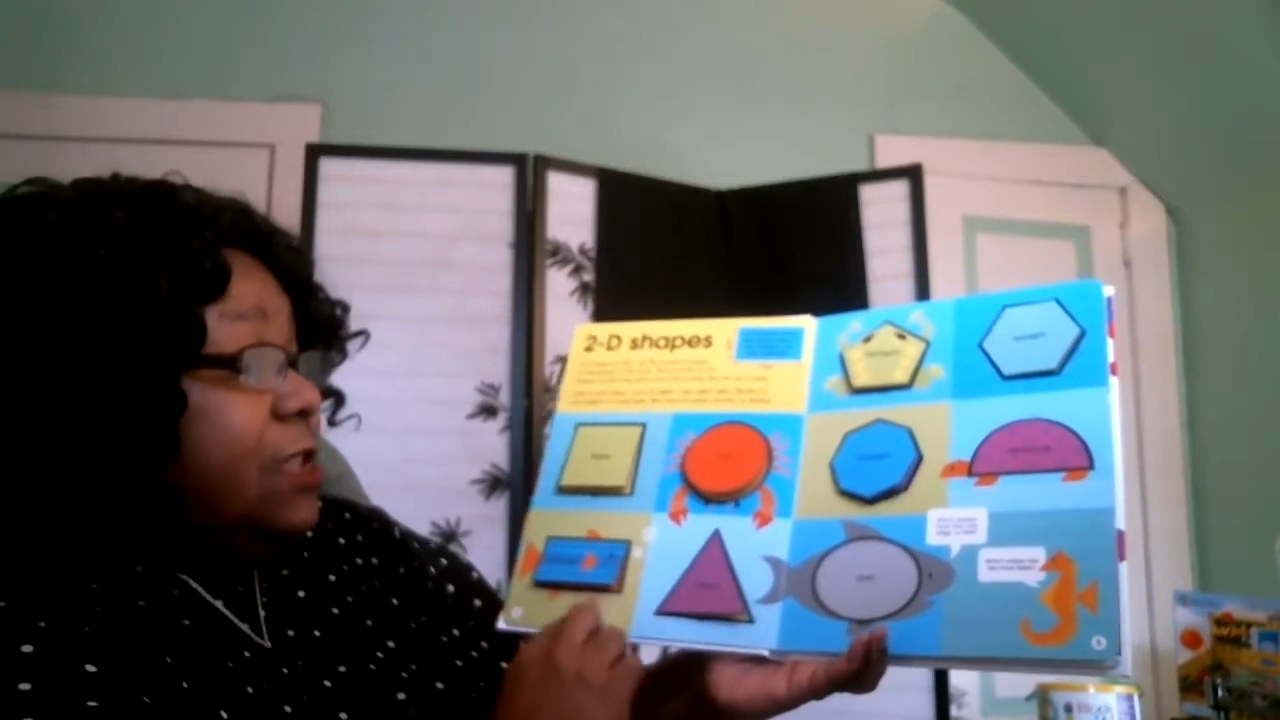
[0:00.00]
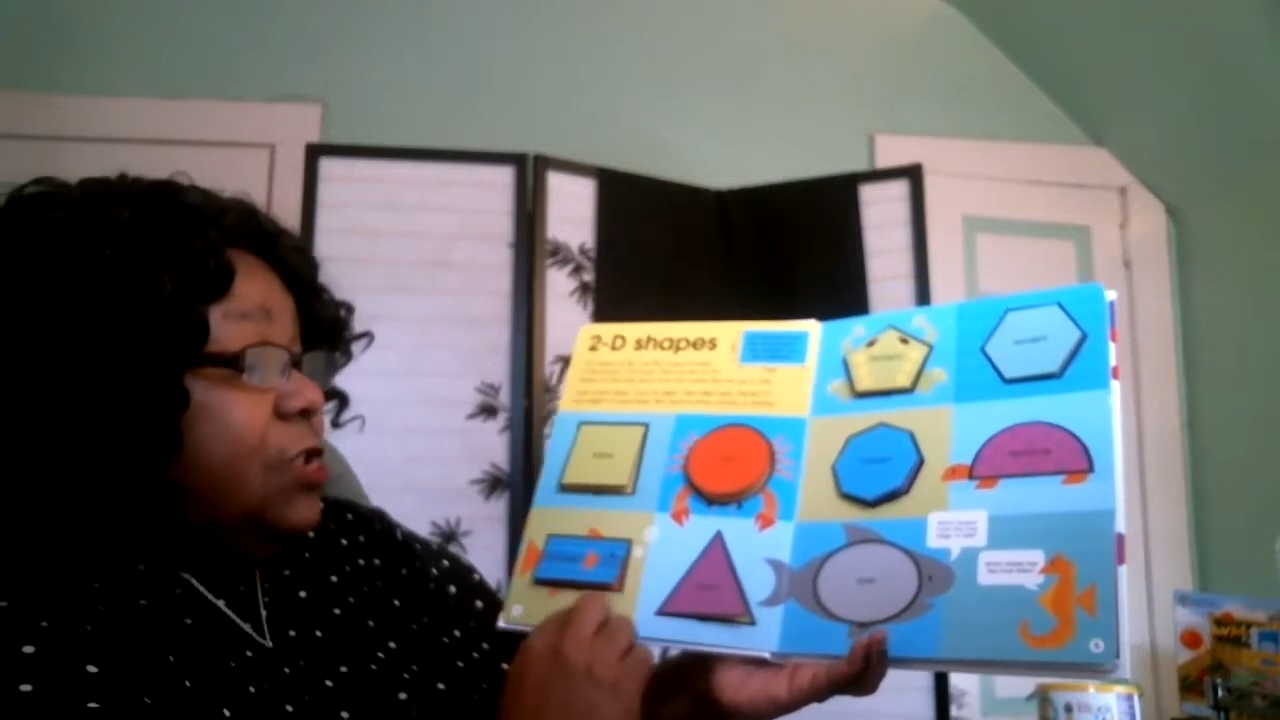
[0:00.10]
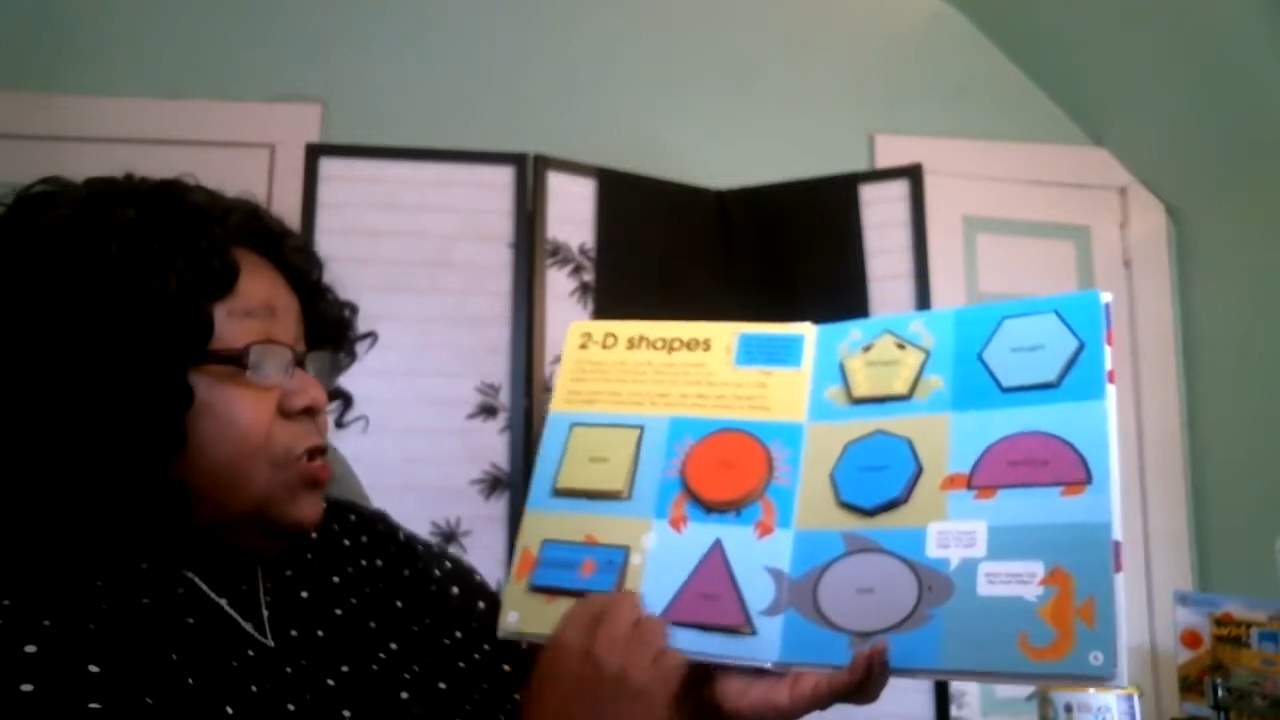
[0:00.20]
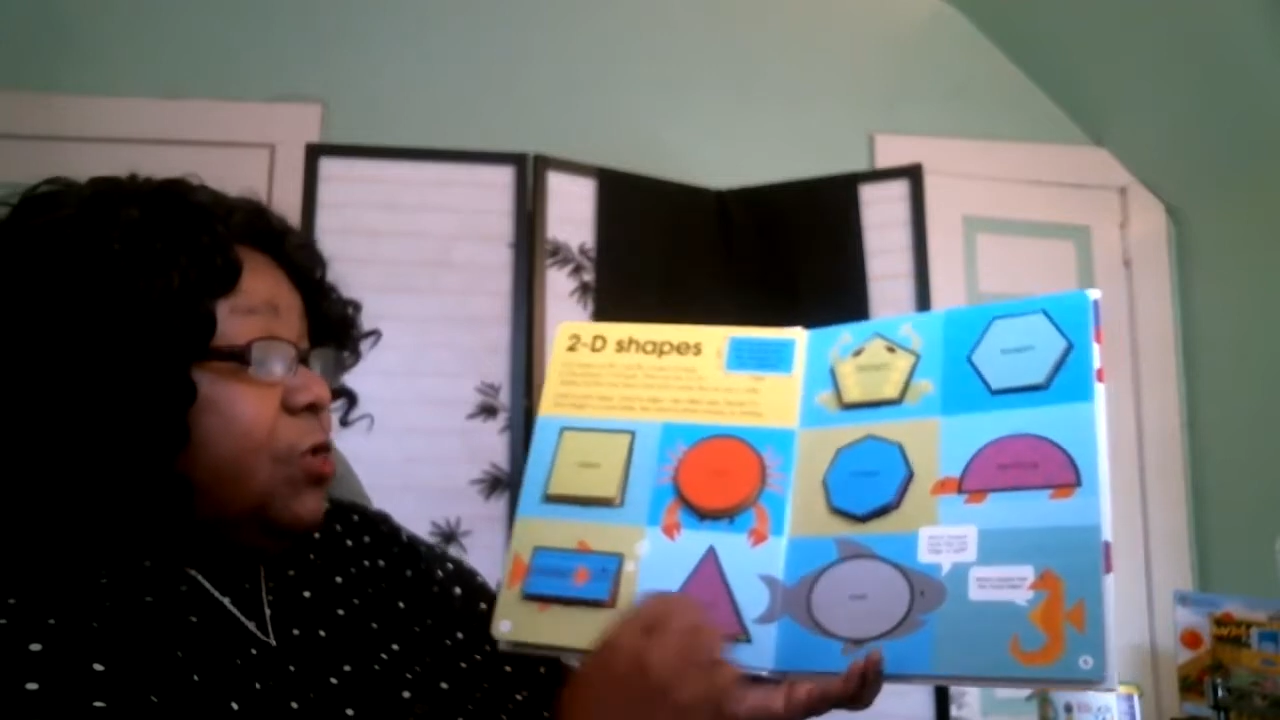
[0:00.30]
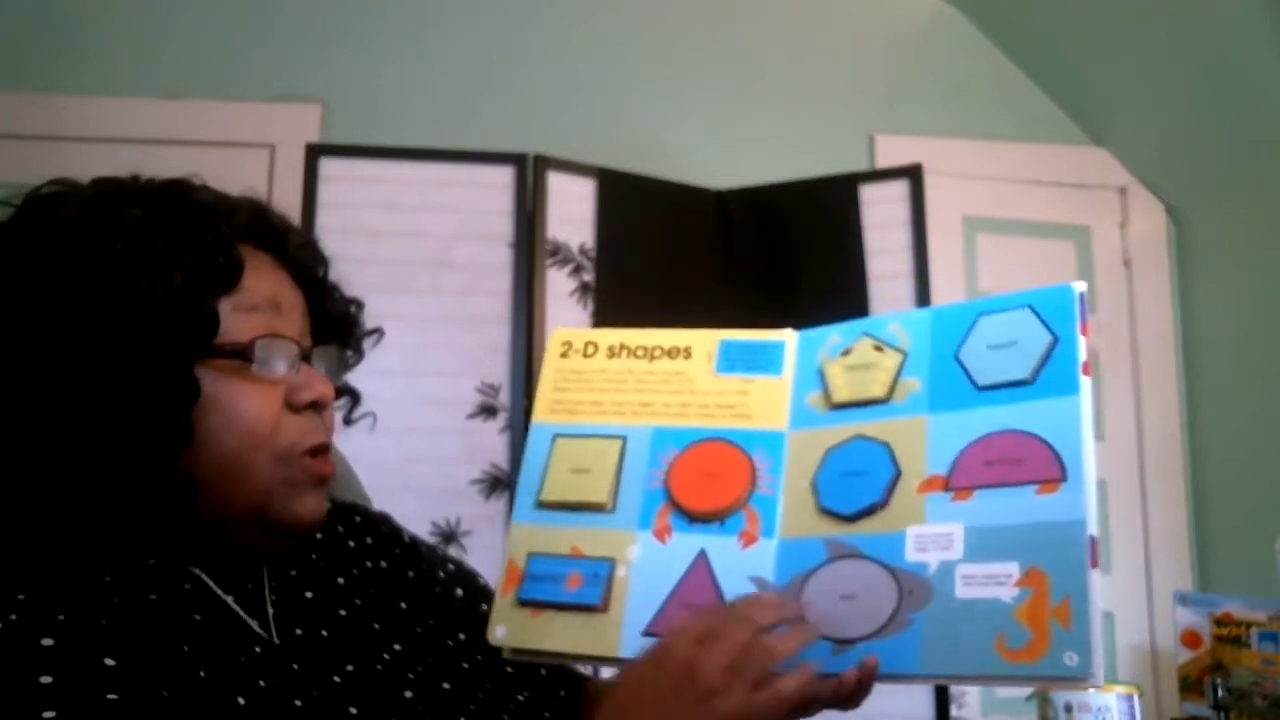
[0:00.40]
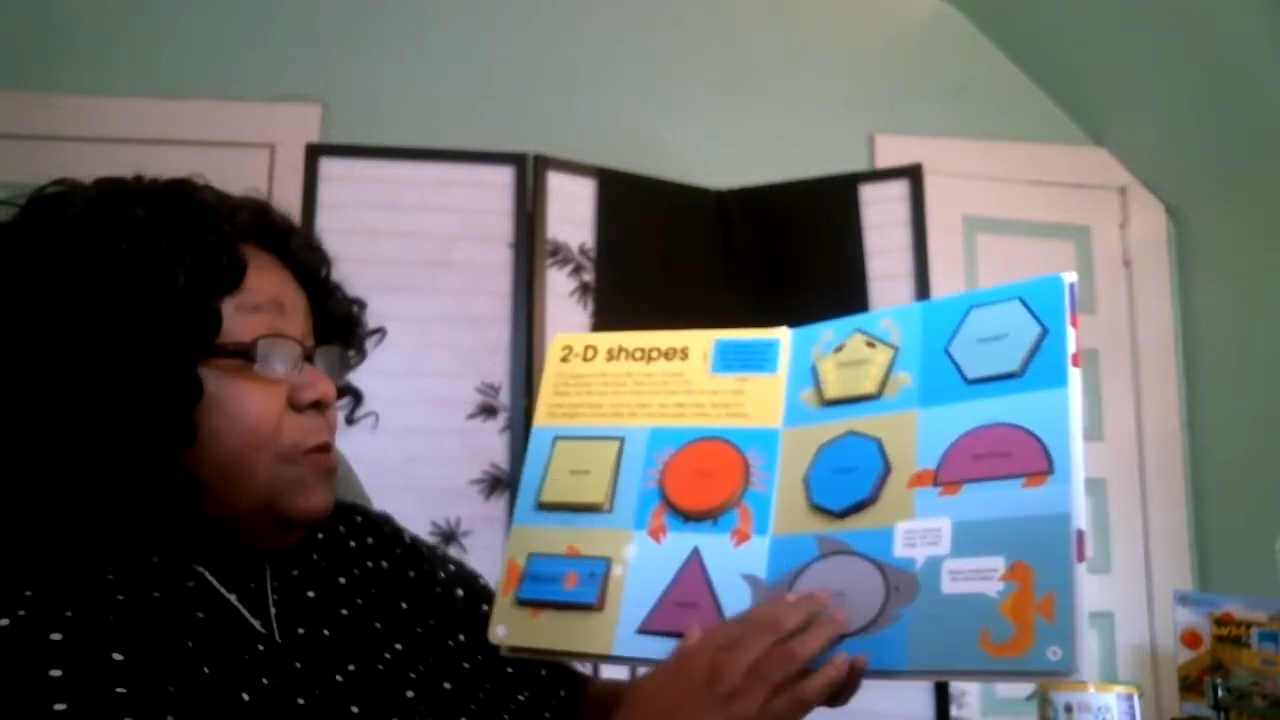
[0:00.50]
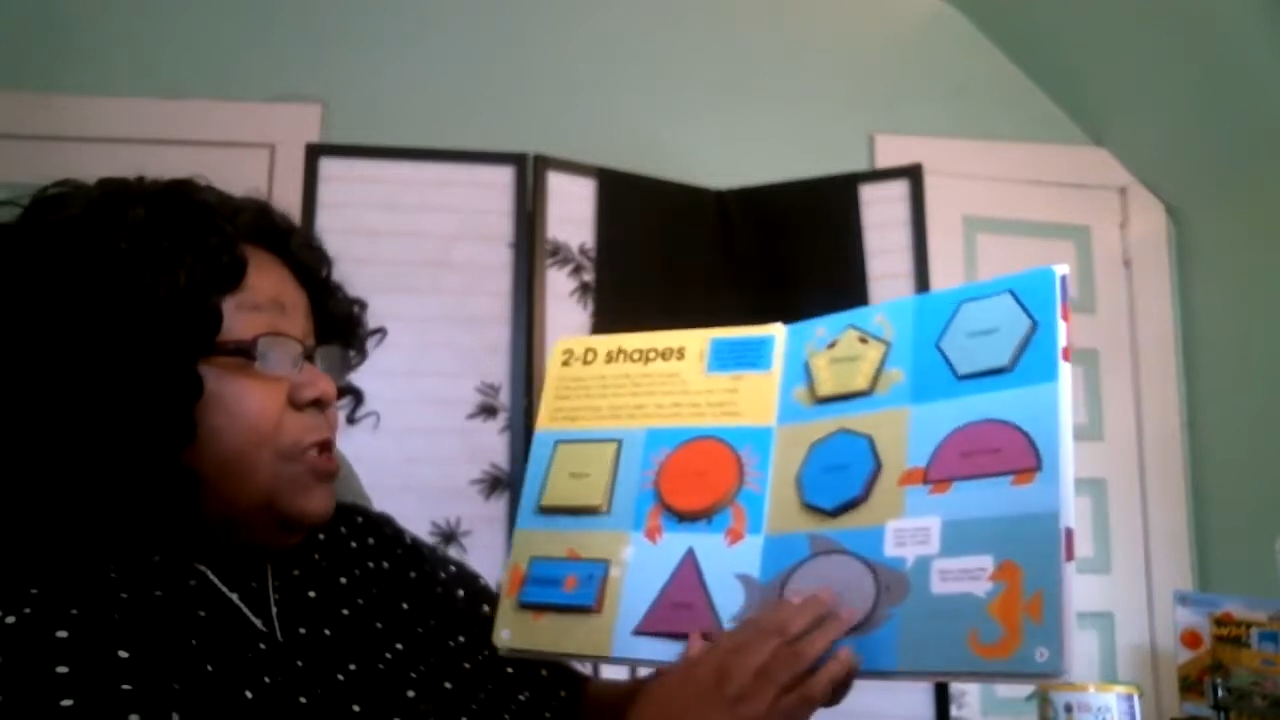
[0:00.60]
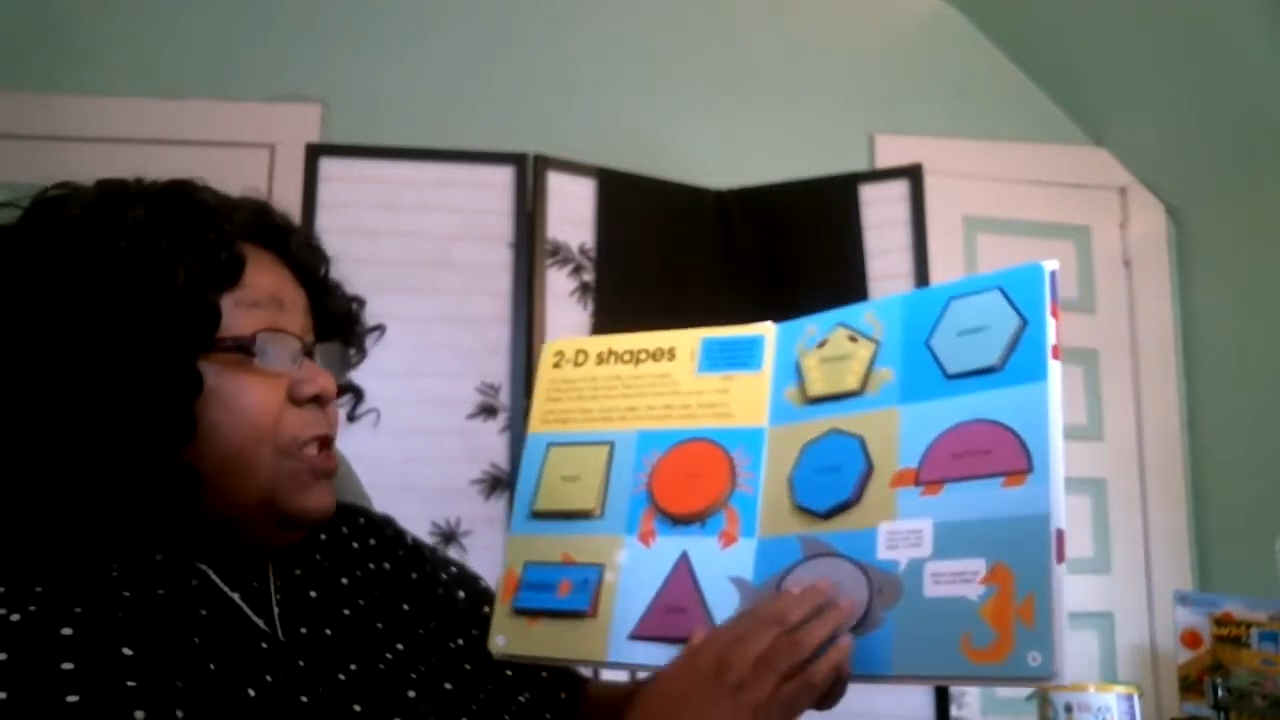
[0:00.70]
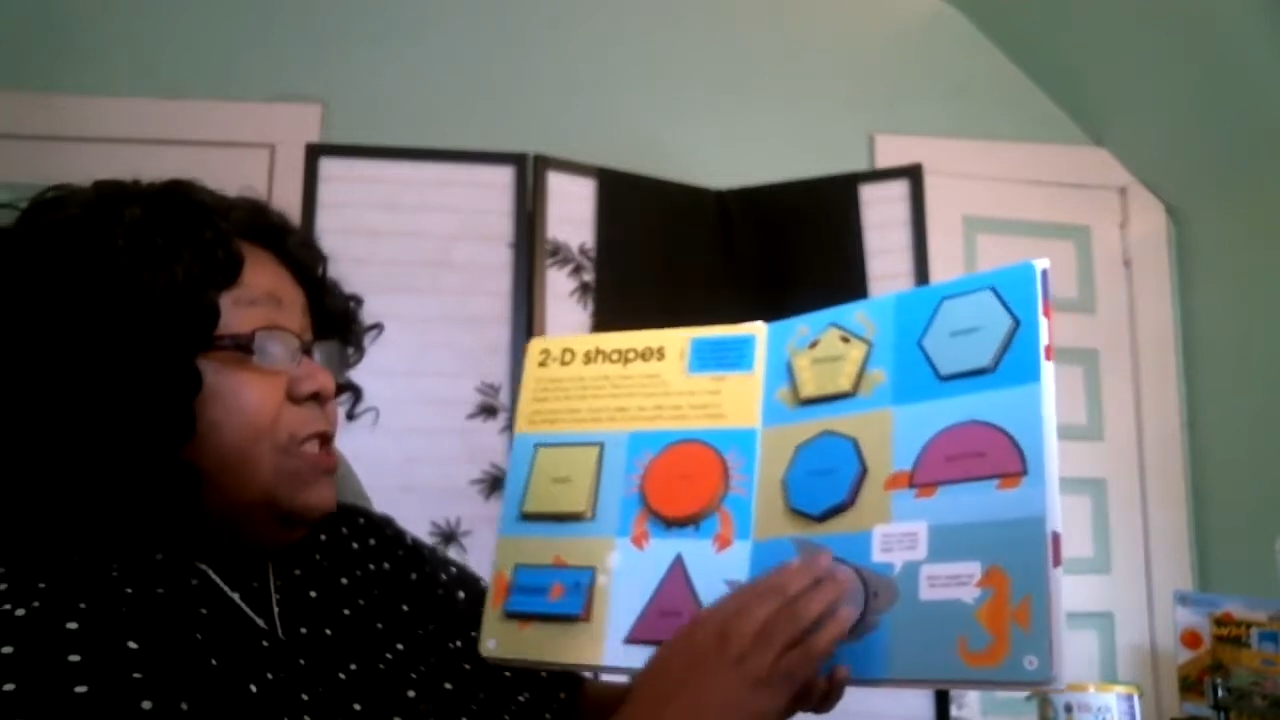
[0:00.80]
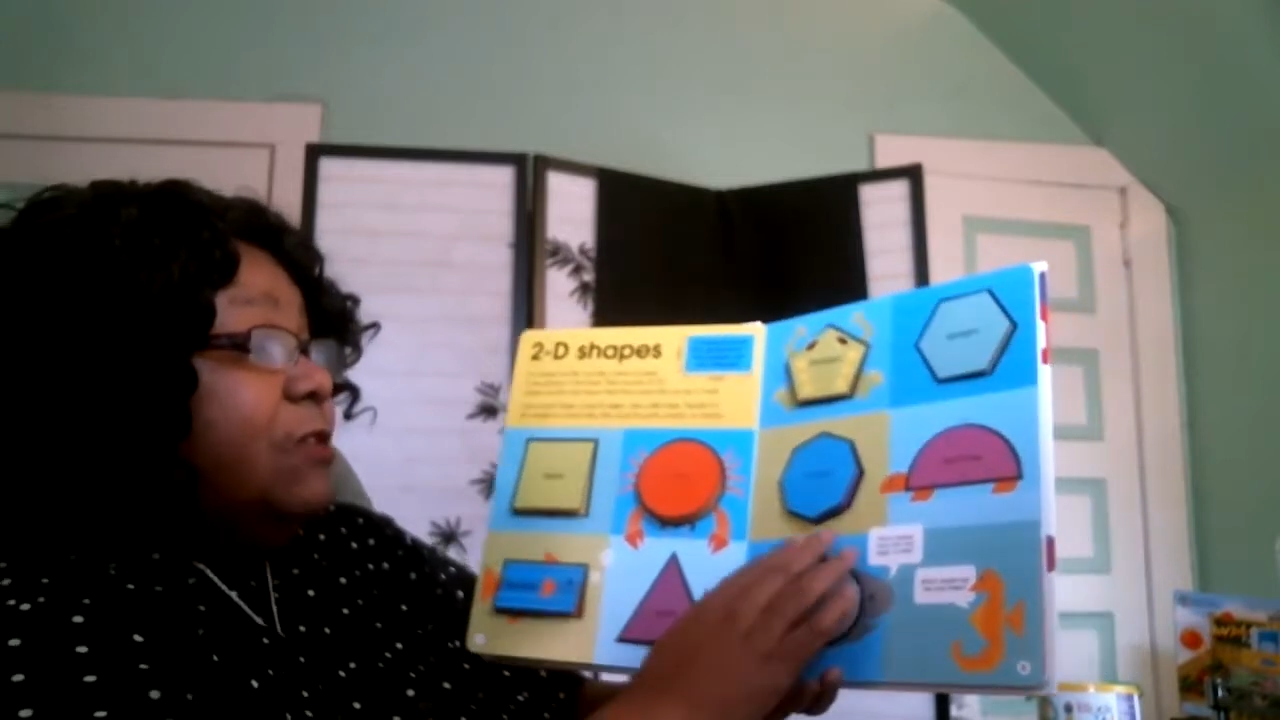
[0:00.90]

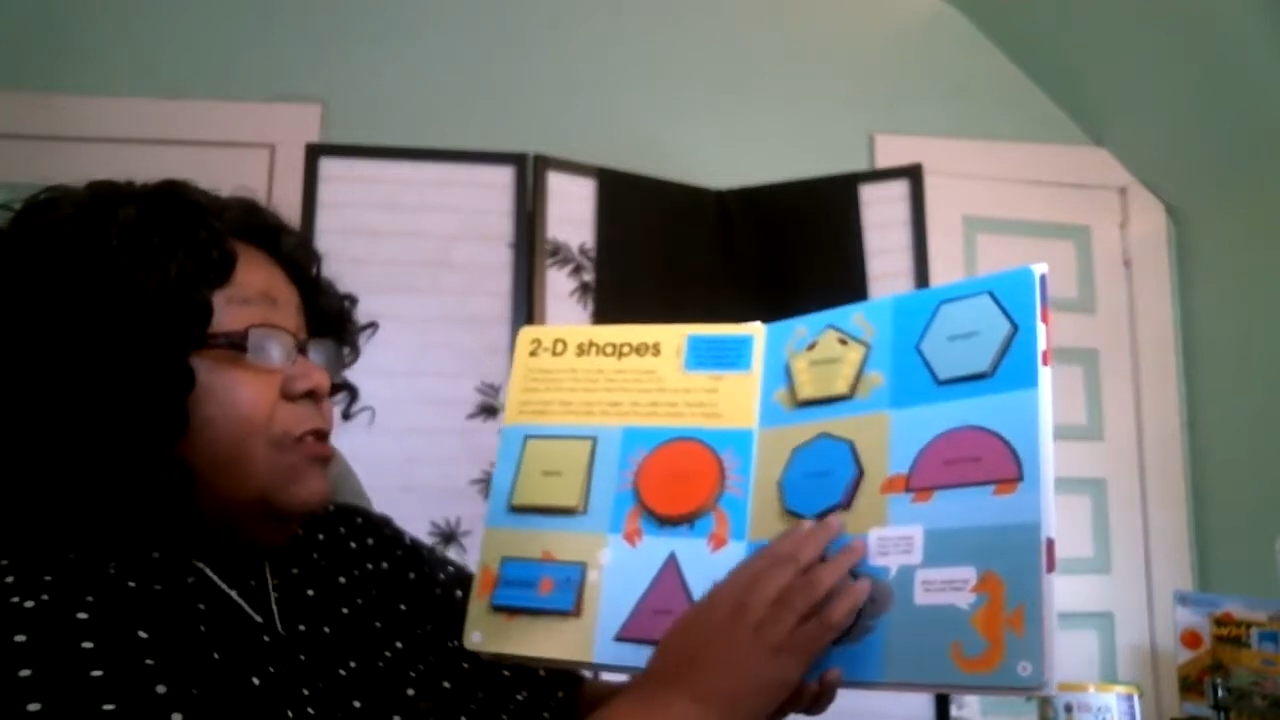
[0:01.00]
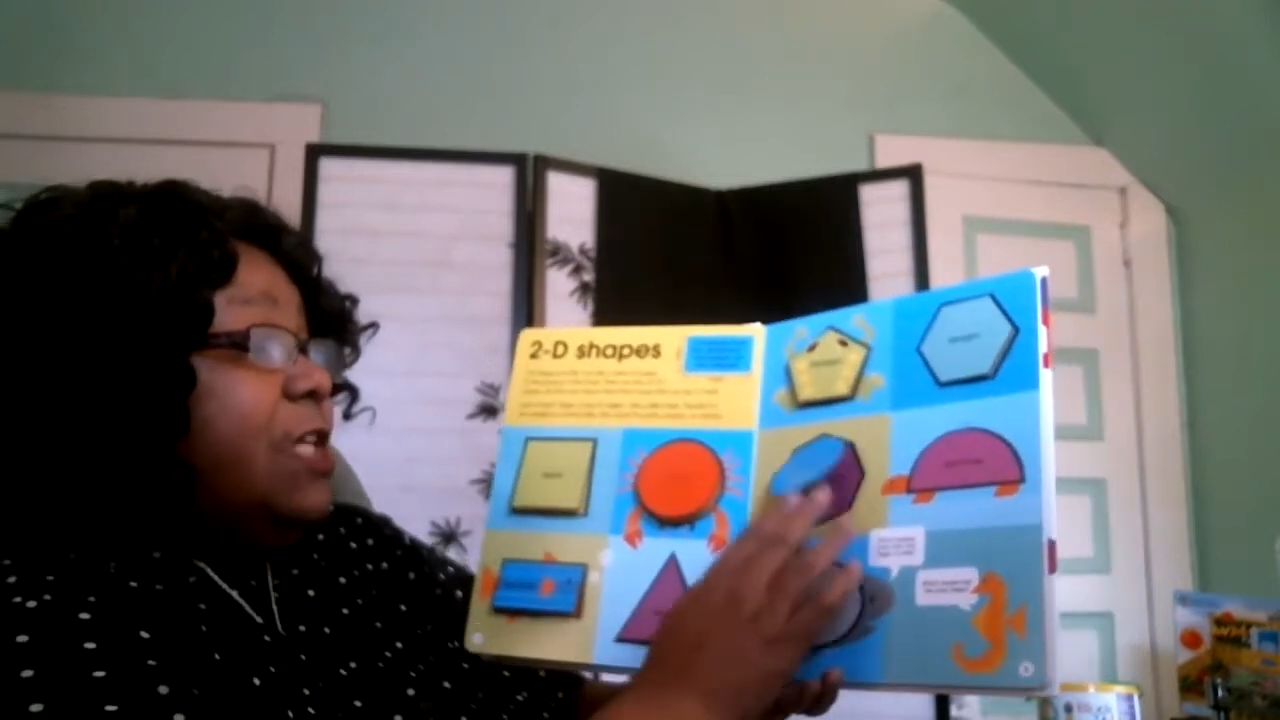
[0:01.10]
descriptions of